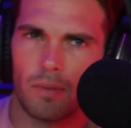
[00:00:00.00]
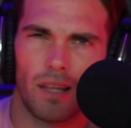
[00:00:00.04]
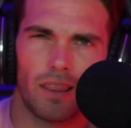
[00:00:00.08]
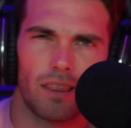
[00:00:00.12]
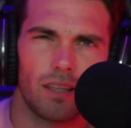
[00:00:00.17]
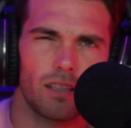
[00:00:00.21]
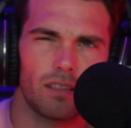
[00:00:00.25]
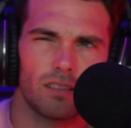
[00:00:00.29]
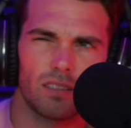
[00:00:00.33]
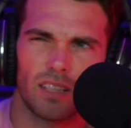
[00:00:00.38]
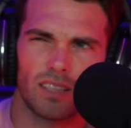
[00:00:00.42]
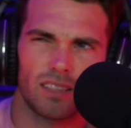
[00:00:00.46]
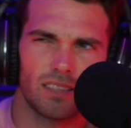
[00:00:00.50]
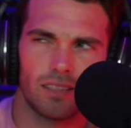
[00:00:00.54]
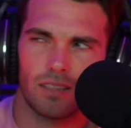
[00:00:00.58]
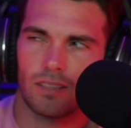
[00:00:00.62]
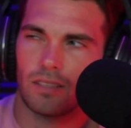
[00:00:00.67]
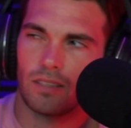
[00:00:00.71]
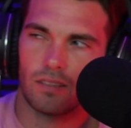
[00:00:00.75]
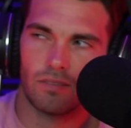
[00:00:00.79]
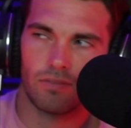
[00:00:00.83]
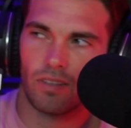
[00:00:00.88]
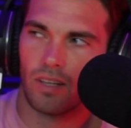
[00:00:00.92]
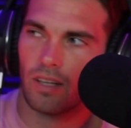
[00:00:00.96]
I think is like
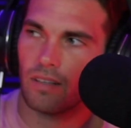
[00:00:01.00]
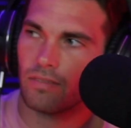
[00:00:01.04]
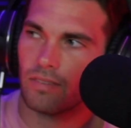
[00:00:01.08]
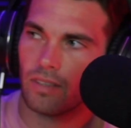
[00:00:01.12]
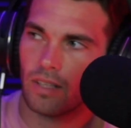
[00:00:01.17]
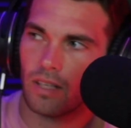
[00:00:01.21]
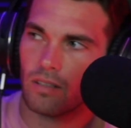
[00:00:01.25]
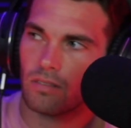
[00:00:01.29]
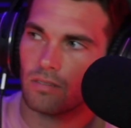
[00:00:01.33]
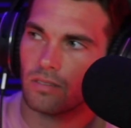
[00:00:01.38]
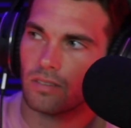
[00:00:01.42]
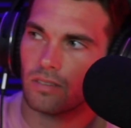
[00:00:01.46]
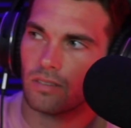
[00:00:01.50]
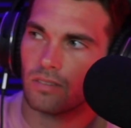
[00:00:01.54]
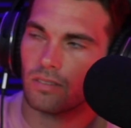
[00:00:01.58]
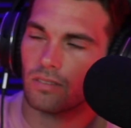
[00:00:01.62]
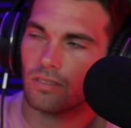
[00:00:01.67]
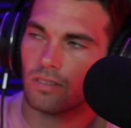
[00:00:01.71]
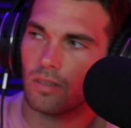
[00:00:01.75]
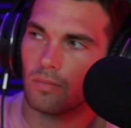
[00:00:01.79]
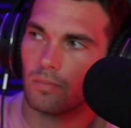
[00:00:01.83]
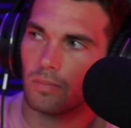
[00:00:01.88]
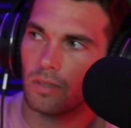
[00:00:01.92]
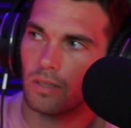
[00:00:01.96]
65,000 or
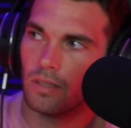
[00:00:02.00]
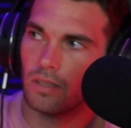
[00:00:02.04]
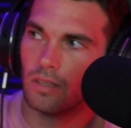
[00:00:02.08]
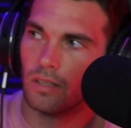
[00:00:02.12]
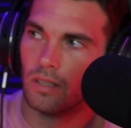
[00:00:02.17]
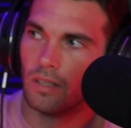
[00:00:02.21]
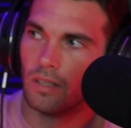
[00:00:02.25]
something.